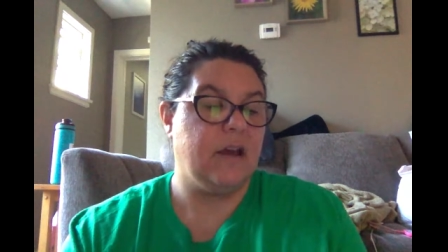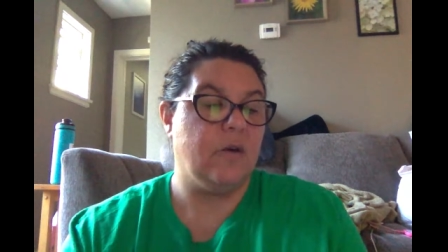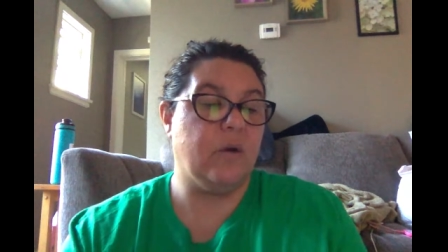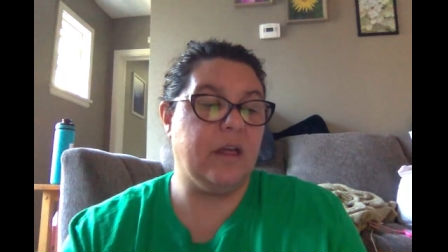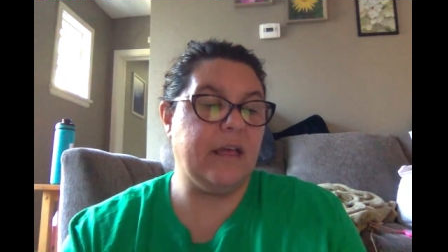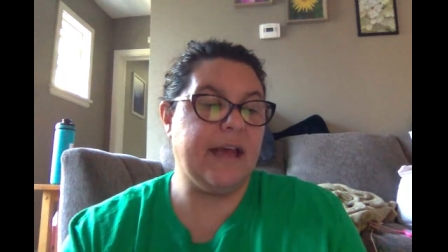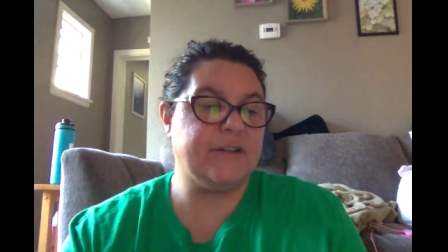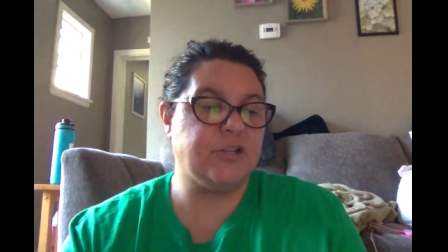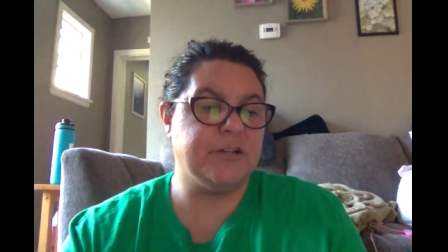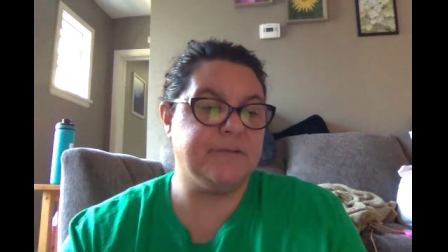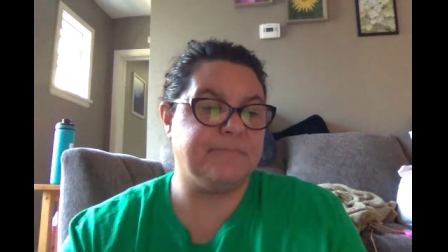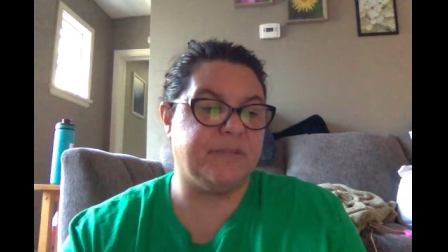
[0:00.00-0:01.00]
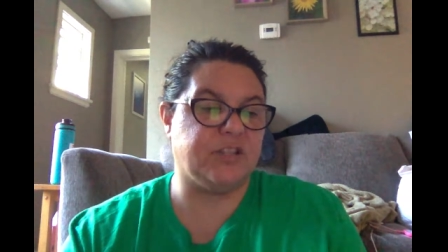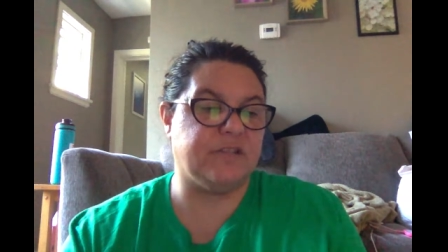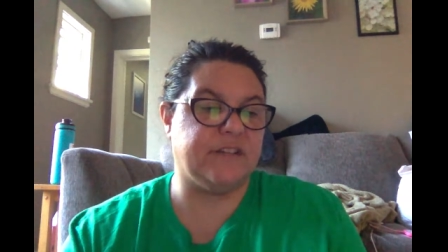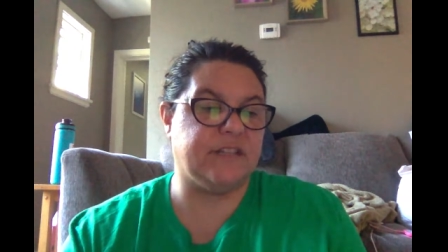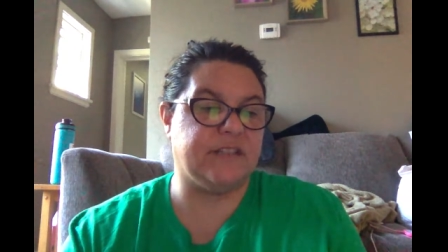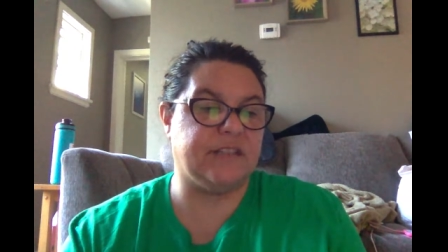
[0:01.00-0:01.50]
Well, Hatcher, Mr.
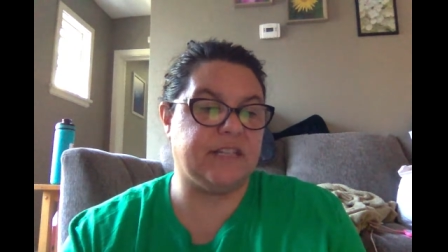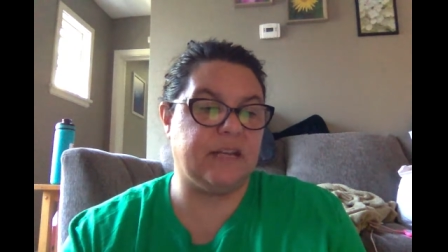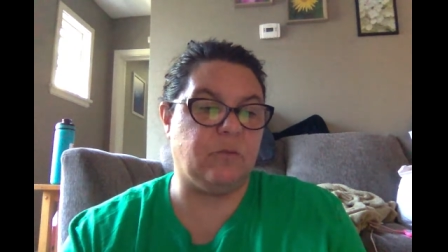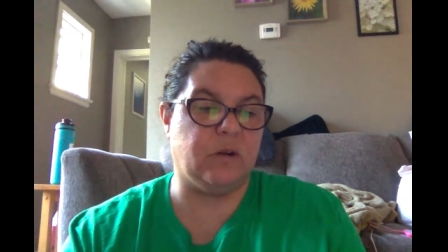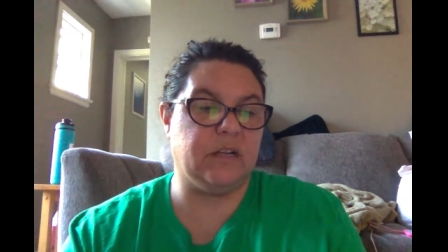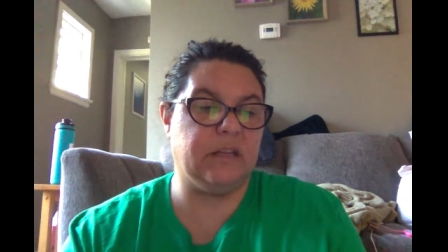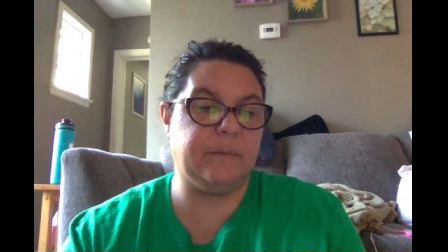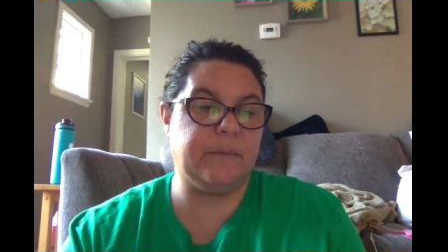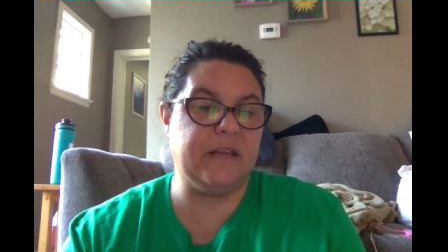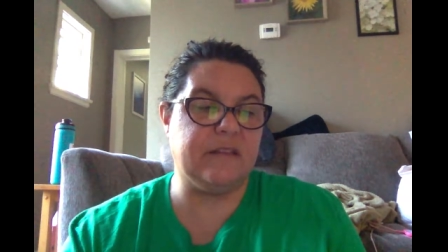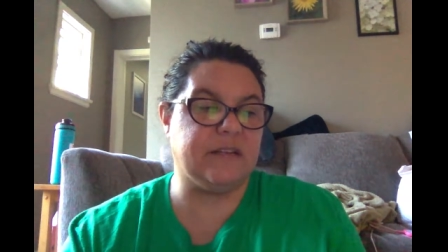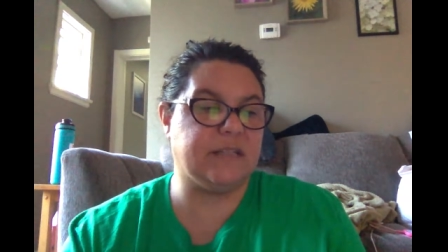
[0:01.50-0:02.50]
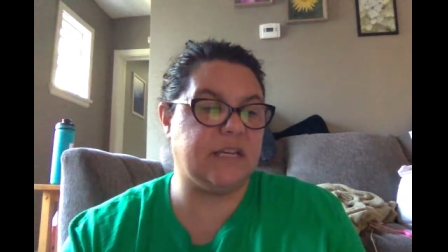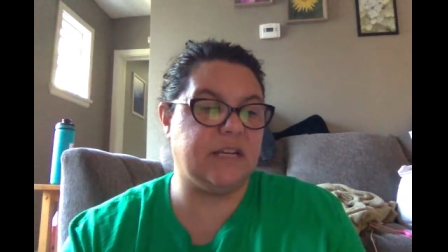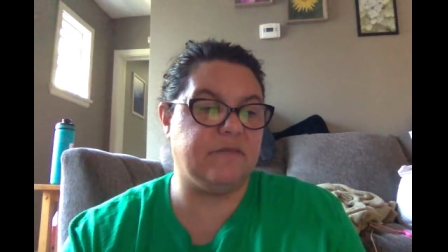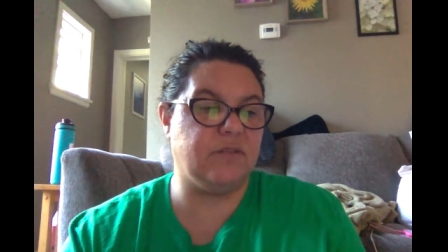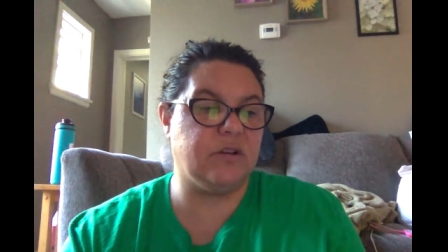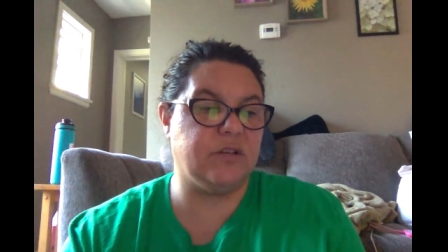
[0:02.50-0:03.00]
Vincent said, what'll it be, this kid
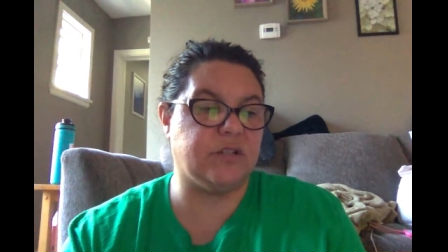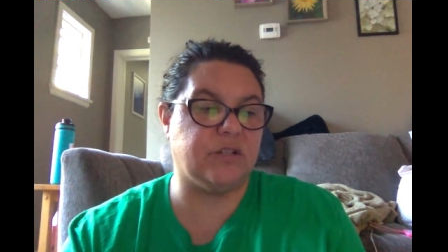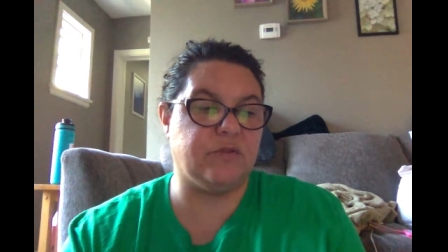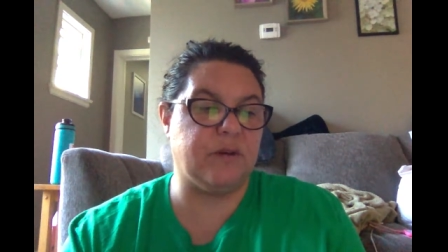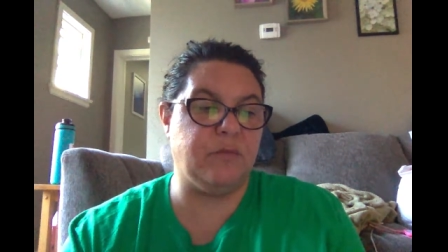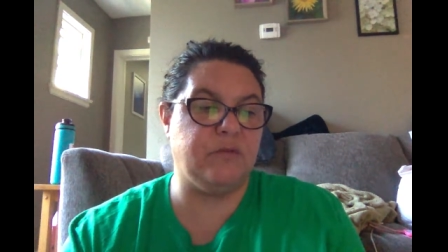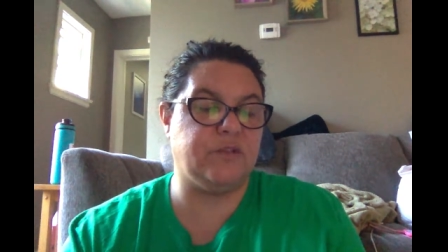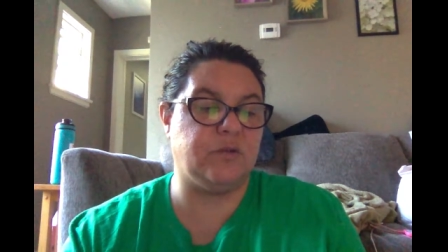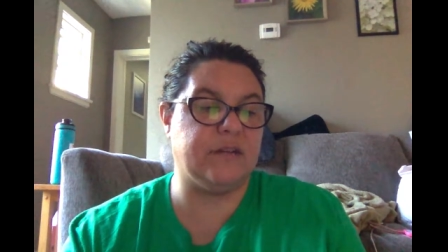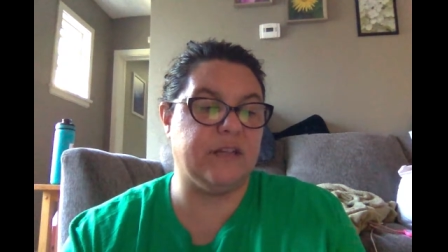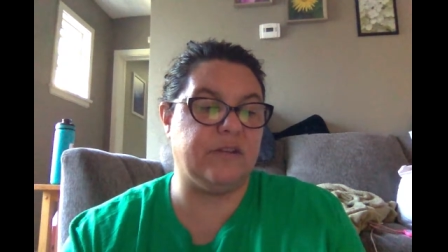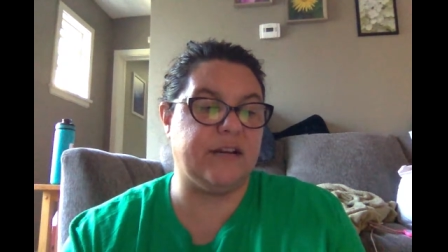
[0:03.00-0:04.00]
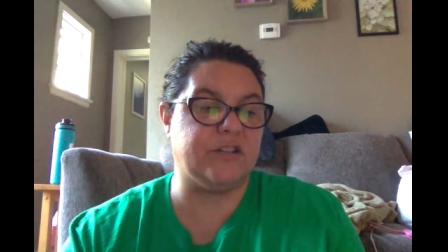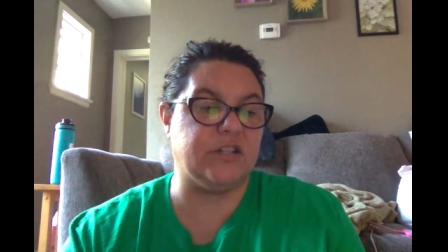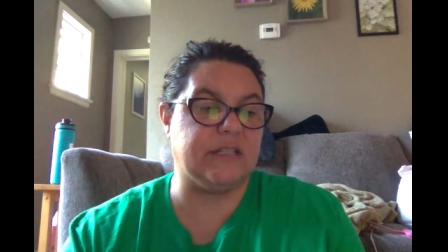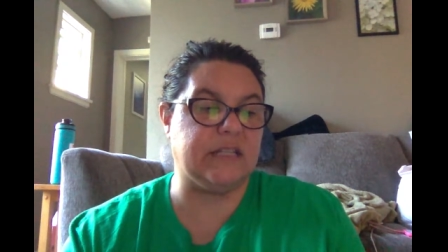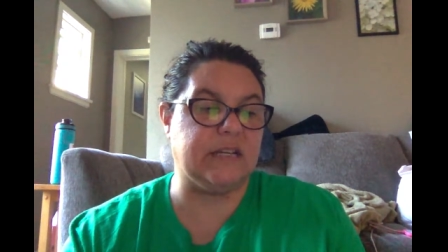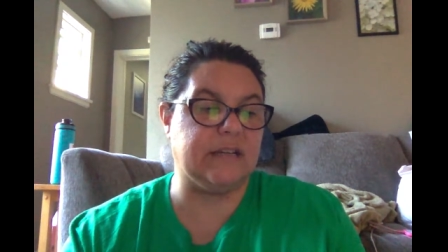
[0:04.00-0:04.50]
of yours, or do I move to another
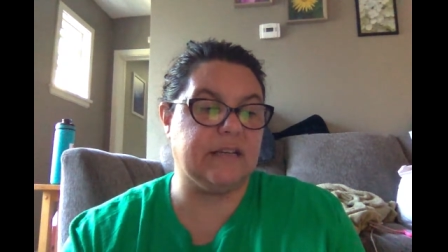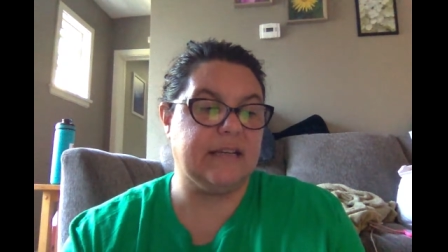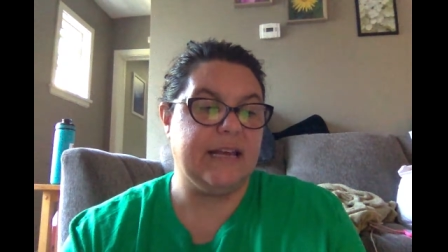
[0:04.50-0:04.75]
agency?